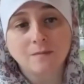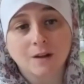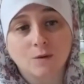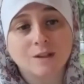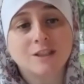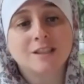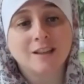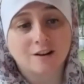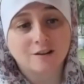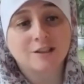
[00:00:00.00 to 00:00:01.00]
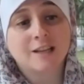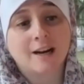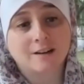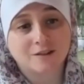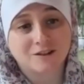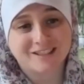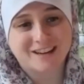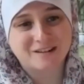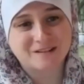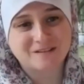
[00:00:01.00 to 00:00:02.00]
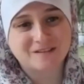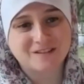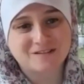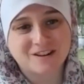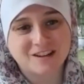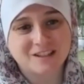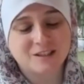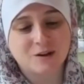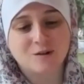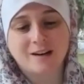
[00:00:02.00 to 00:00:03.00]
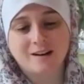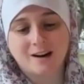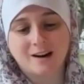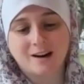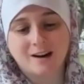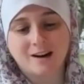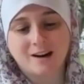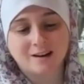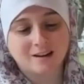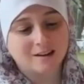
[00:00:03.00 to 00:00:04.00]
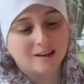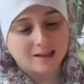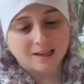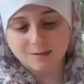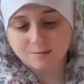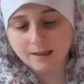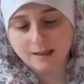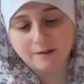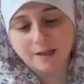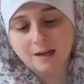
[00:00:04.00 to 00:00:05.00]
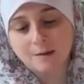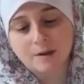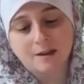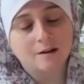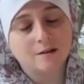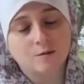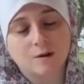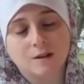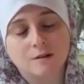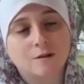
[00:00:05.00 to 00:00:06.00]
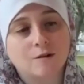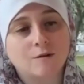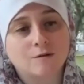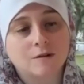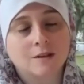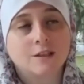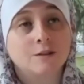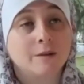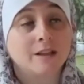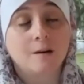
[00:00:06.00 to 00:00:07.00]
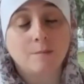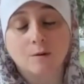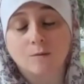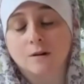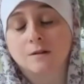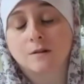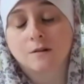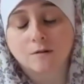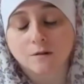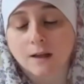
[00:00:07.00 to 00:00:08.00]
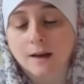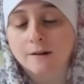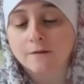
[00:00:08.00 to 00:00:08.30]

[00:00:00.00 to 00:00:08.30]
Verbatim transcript: which is the other side of herself, right? So Inanna has been living it up in the underworld, the upper world, her whole life.